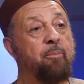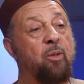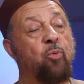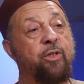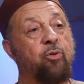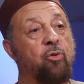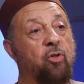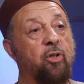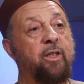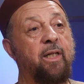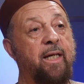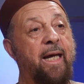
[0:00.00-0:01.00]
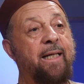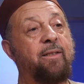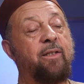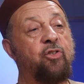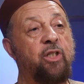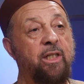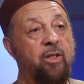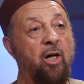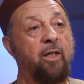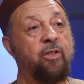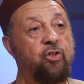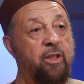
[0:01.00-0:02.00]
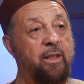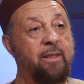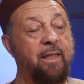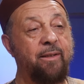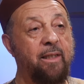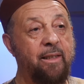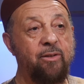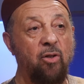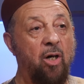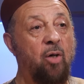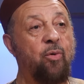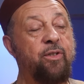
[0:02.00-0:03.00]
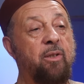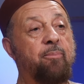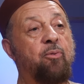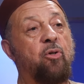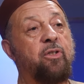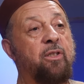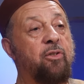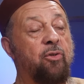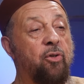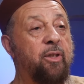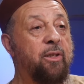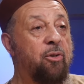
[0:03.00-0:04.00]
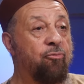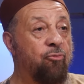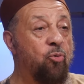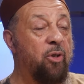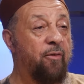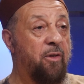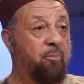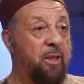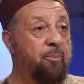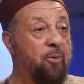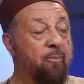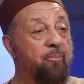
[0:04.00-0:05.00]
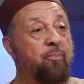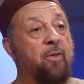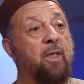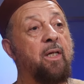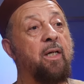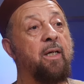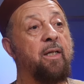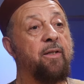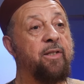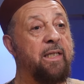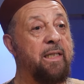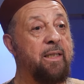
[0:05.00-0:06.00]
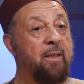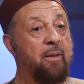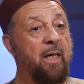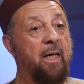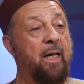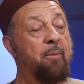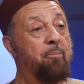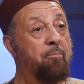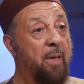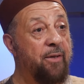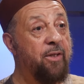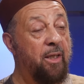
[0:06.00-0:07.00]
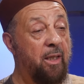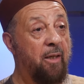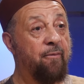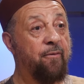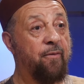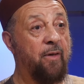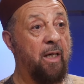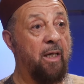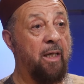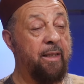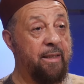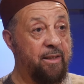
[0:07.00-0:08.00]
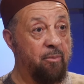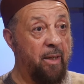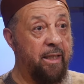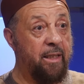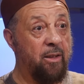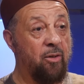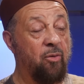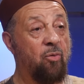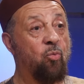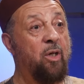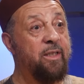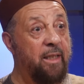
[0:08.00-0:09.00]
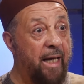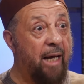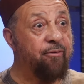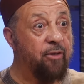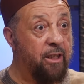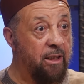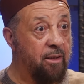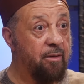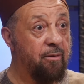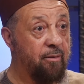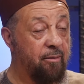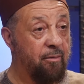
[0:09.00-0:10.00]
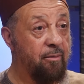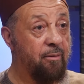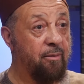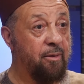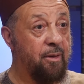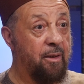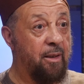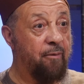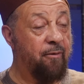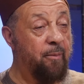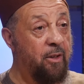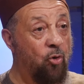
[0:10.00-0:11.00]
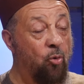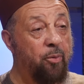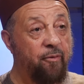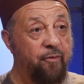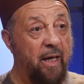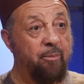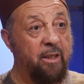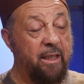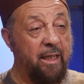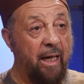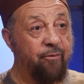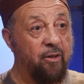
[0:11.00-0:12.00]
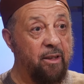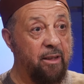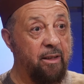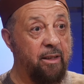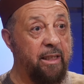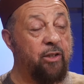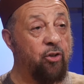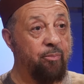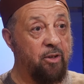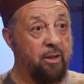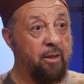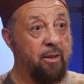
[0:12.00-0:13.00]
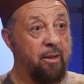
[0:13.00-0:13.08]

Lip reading: But when you look at the genealogy, because I think it's always important to look at the root of the people, the mother of Ismail was an African from a noble family in Africa, Egypt.